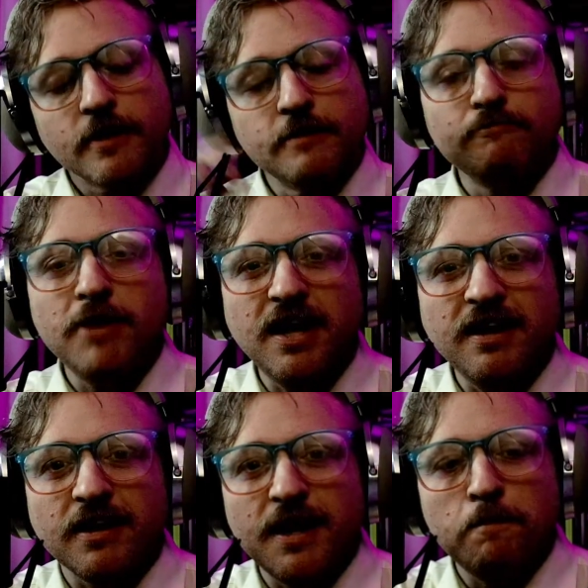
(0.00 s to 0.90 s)
the
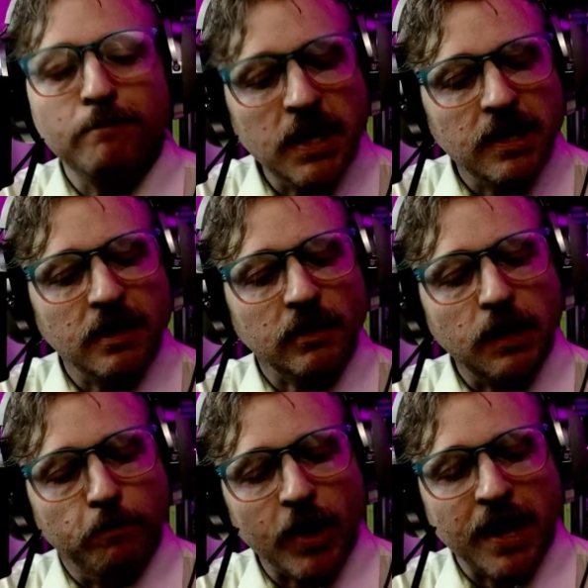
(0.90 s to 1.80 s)
media
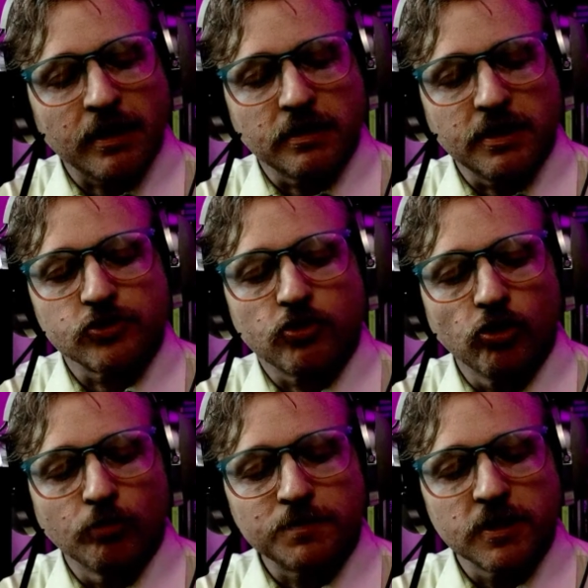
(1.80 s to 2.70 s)
immediately branded these
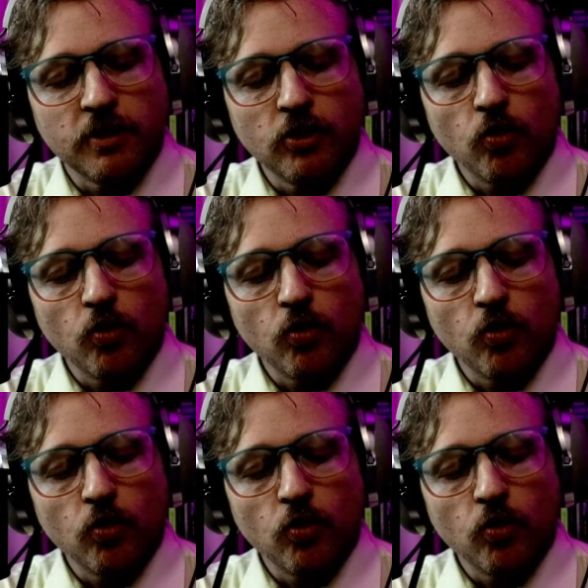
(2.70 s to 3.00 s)
groups